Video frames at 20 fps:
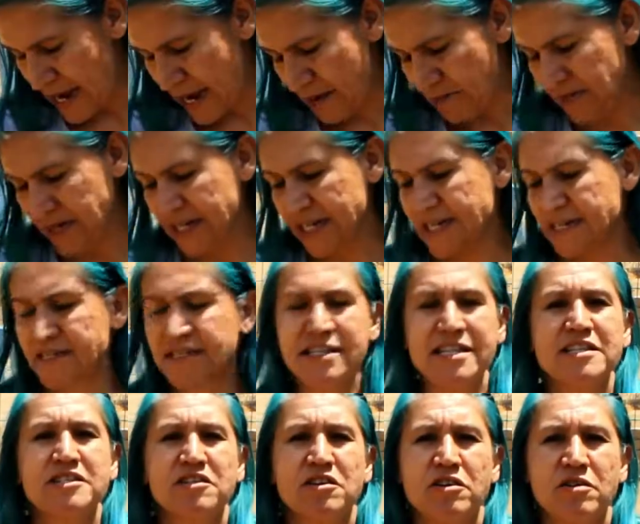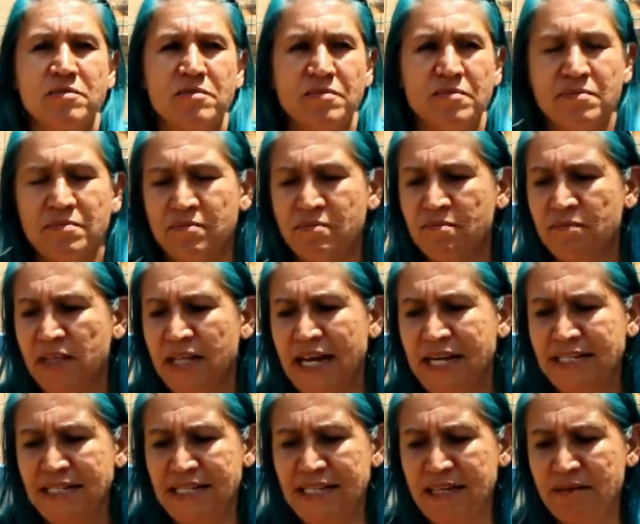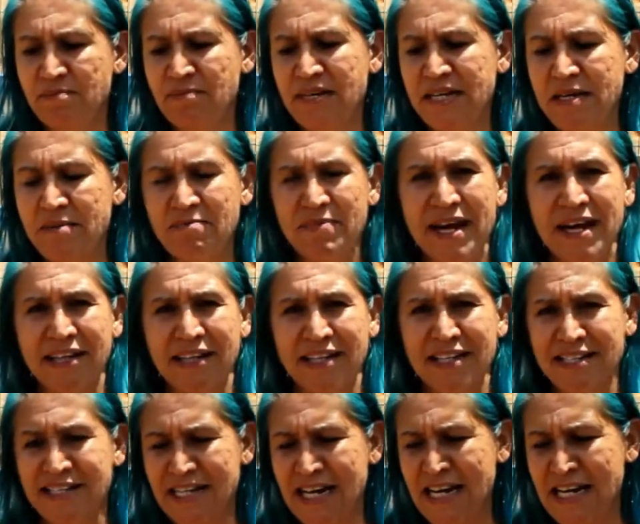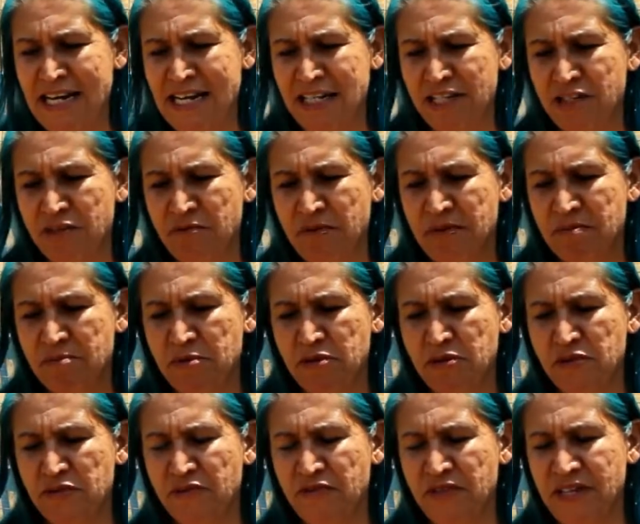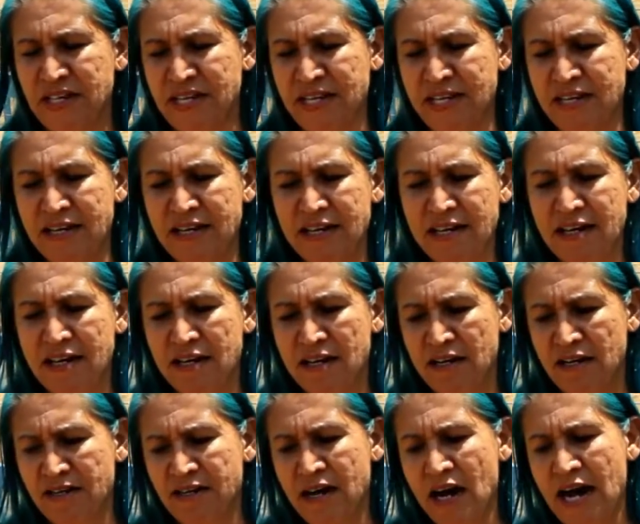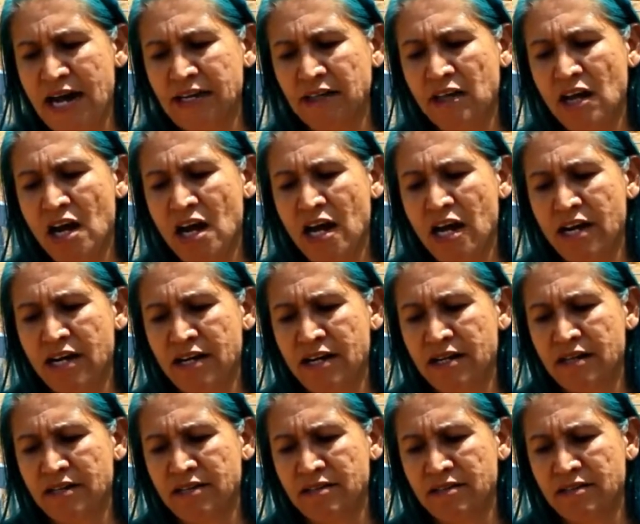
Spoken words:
And because these are planted in peat pellets, I need to remove the nylon